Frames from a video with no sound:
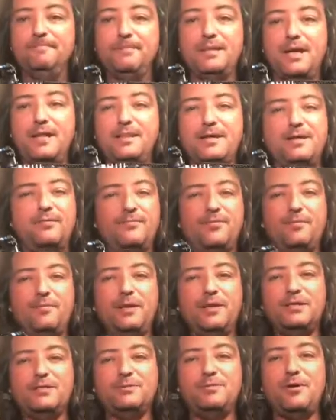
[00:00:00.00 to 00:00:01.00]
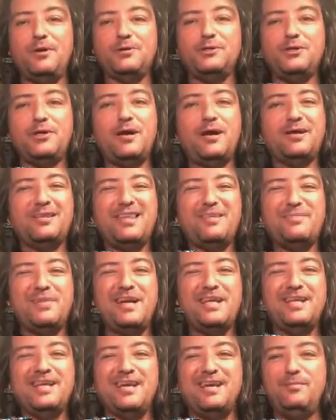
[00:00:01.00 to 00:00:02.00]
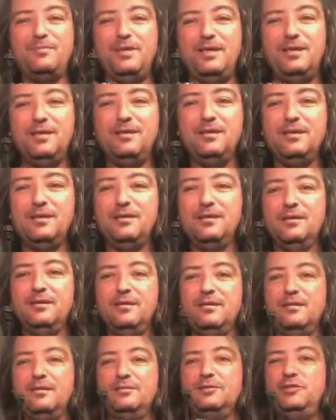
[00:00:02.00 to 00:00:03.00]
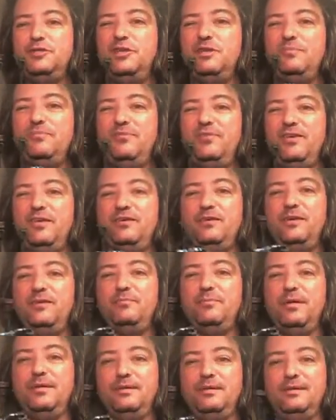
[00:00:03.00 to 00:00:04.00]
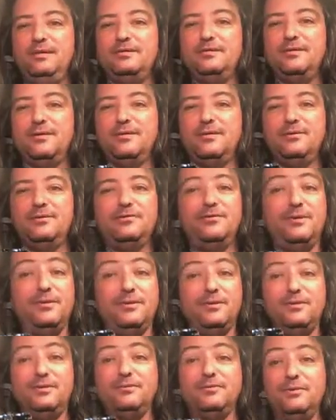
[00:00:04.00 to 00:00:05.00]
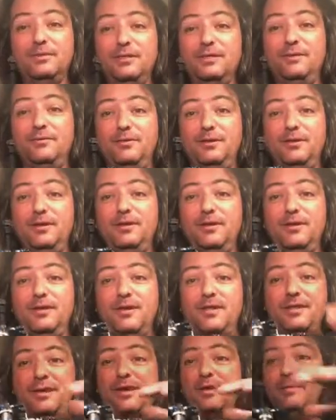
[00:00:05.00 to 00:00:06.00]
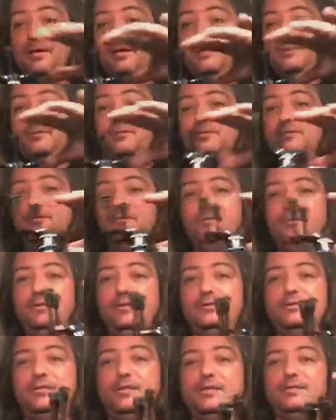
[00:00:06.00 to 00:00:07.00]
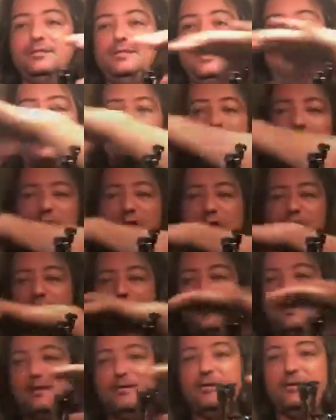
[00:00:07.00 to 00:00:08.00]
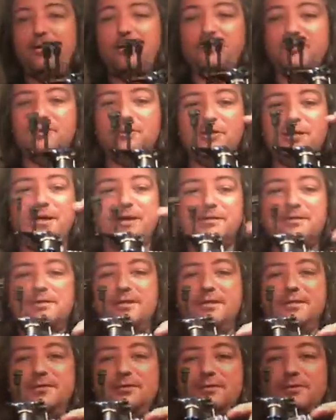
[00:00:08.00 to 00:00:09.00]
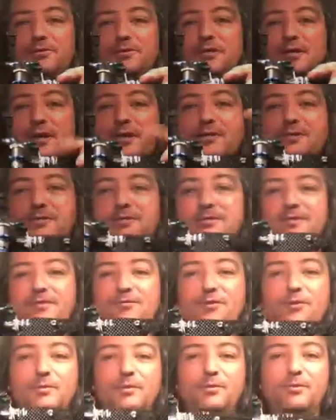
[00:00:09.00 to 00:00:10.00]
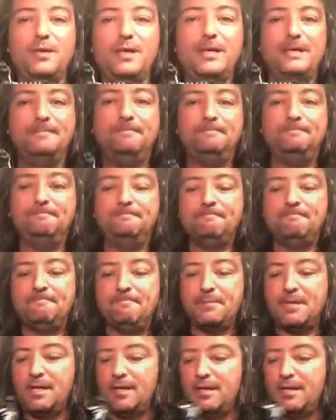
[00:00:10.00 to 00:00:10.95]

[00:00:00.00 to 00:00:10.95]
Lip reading: with them. I thought for being a small shock, they might kind of be cheap feeling, but these suckers feel really, really good. I thought about using his kit and changing out all the shocks to these little shocks and save a little bit of weight.